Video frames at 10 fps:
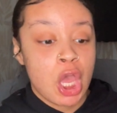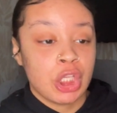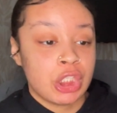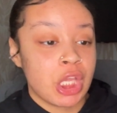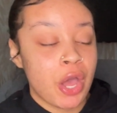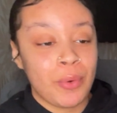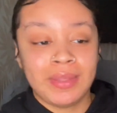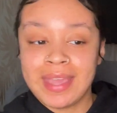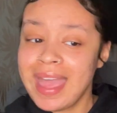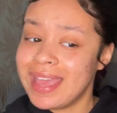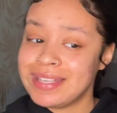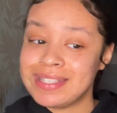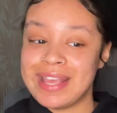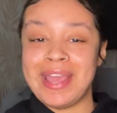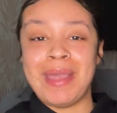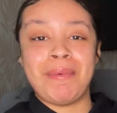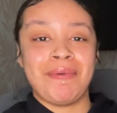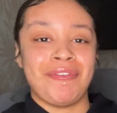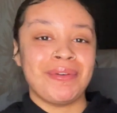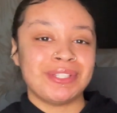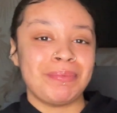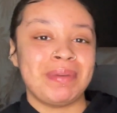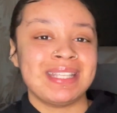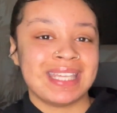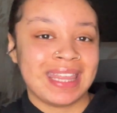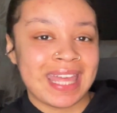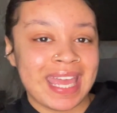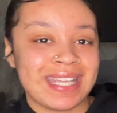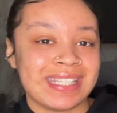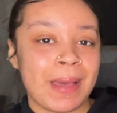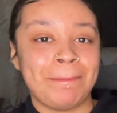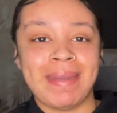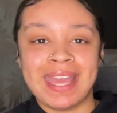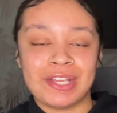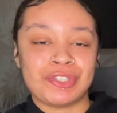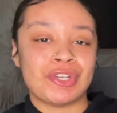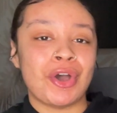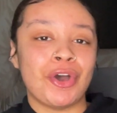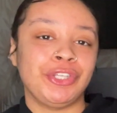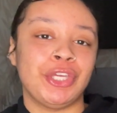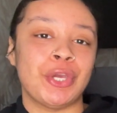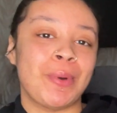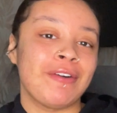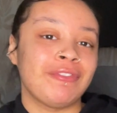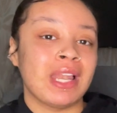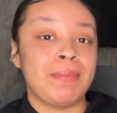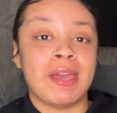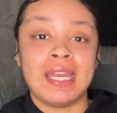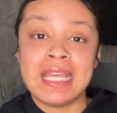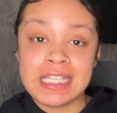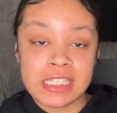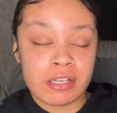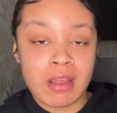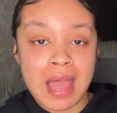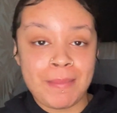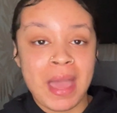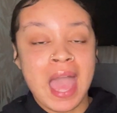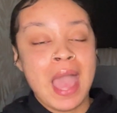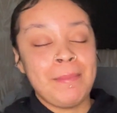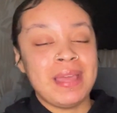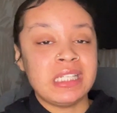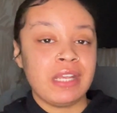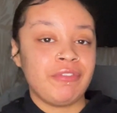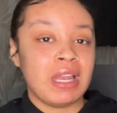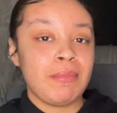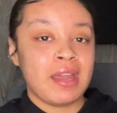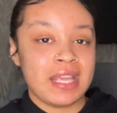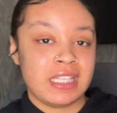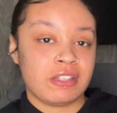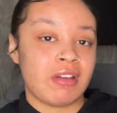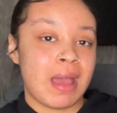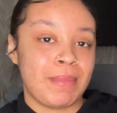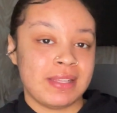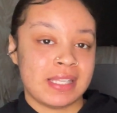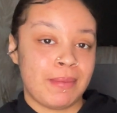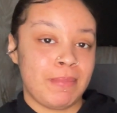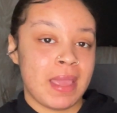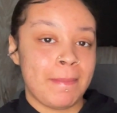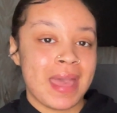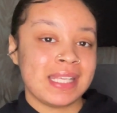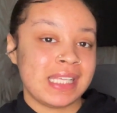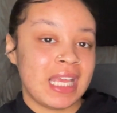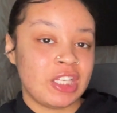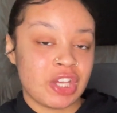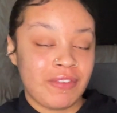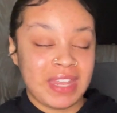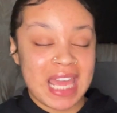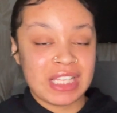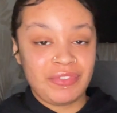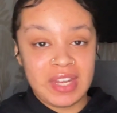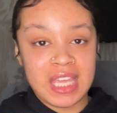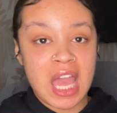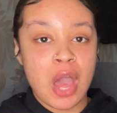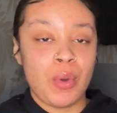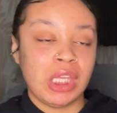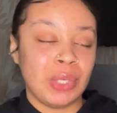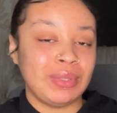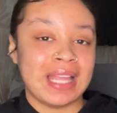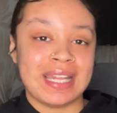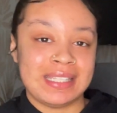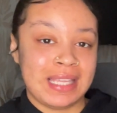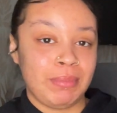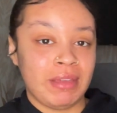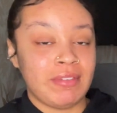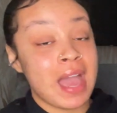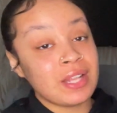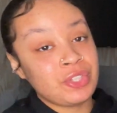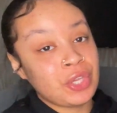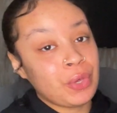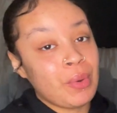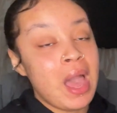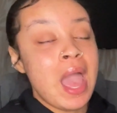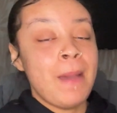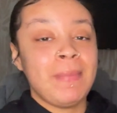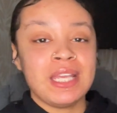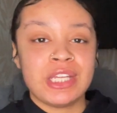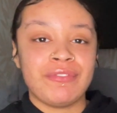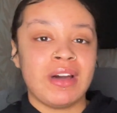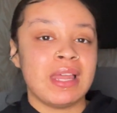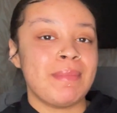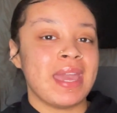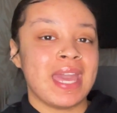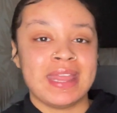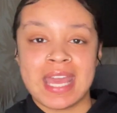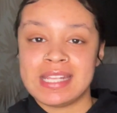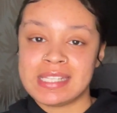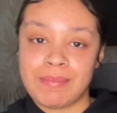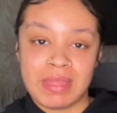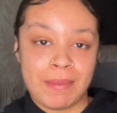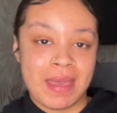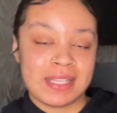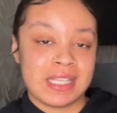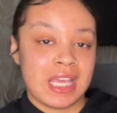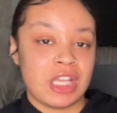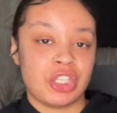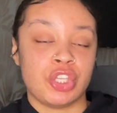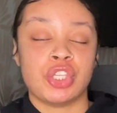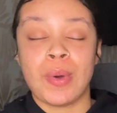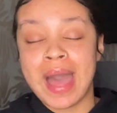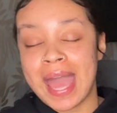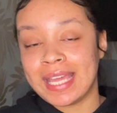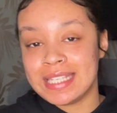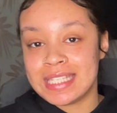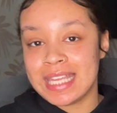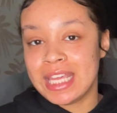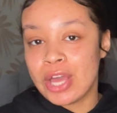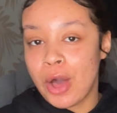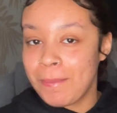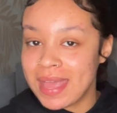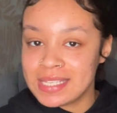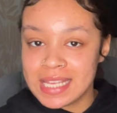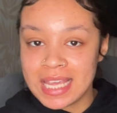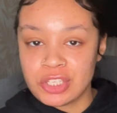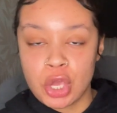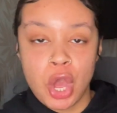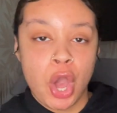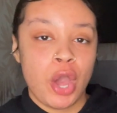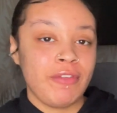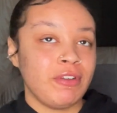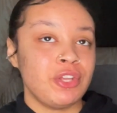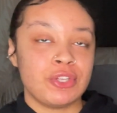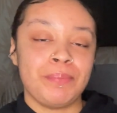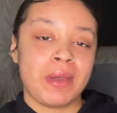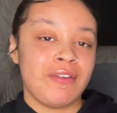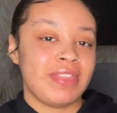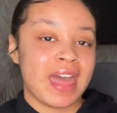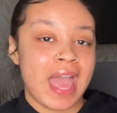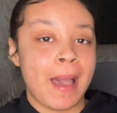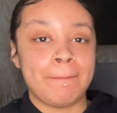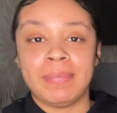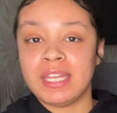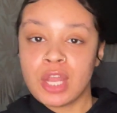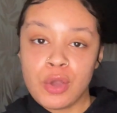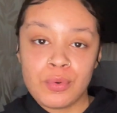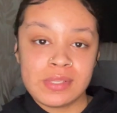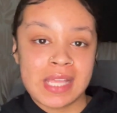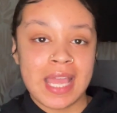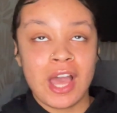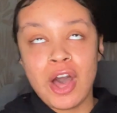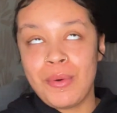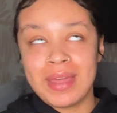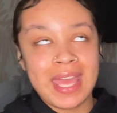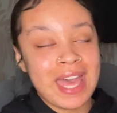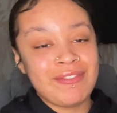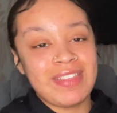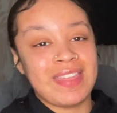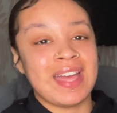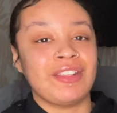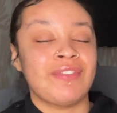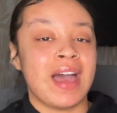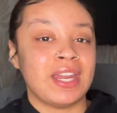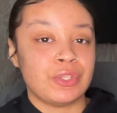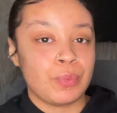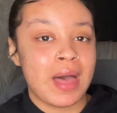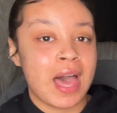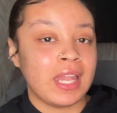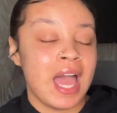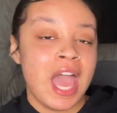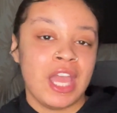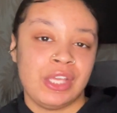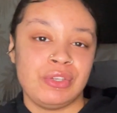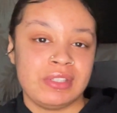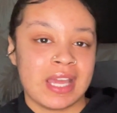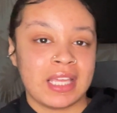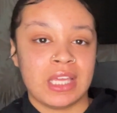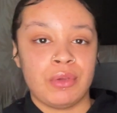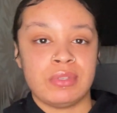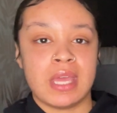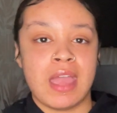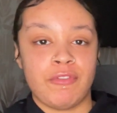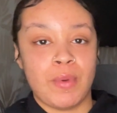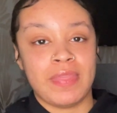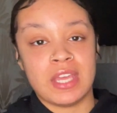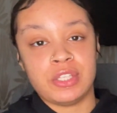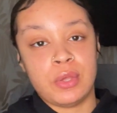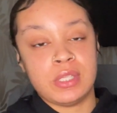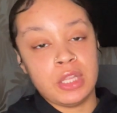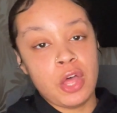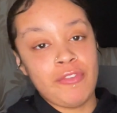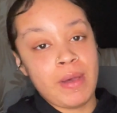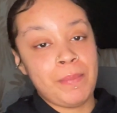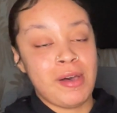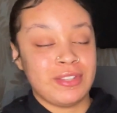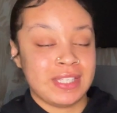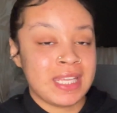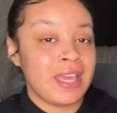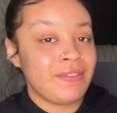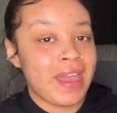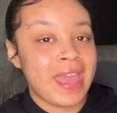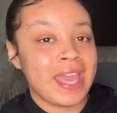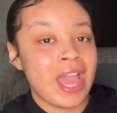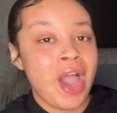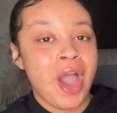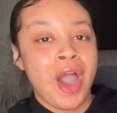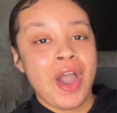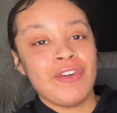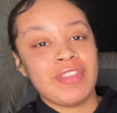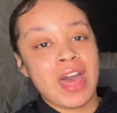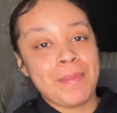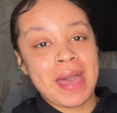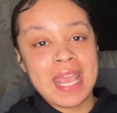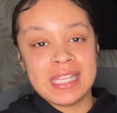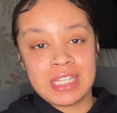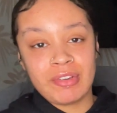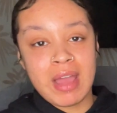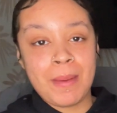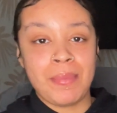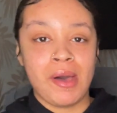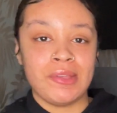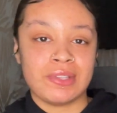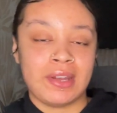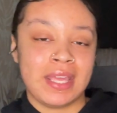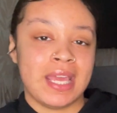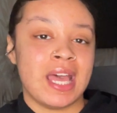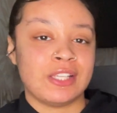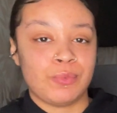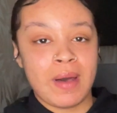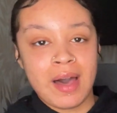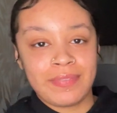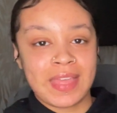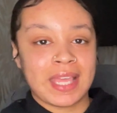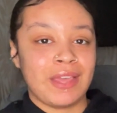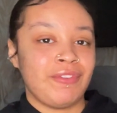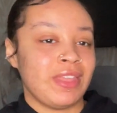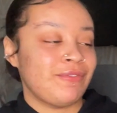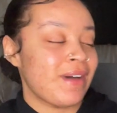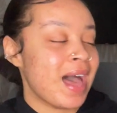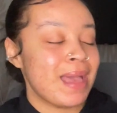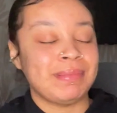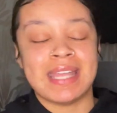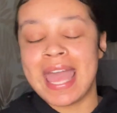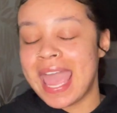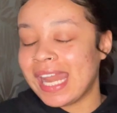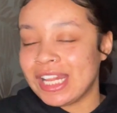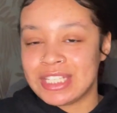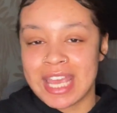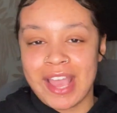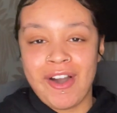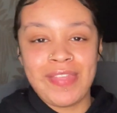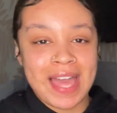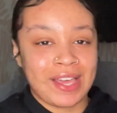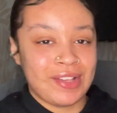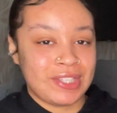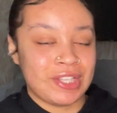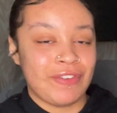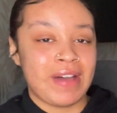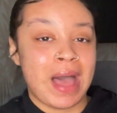So yes, but before we jump into this, make sure you follow me on Instagram. Make sure you follow me on Instagram and send me a message of the next video you would like to see me react to. Make sure you follow me and then send me the message so I can see your message. Or if you want to jump over there and be nosy or whatever, then that's fine as well. A huge thank you to everyone that shows love and positivity over there on my Instagram, but also on here as well. Thank you for the vibes, the energy, all that good stuff.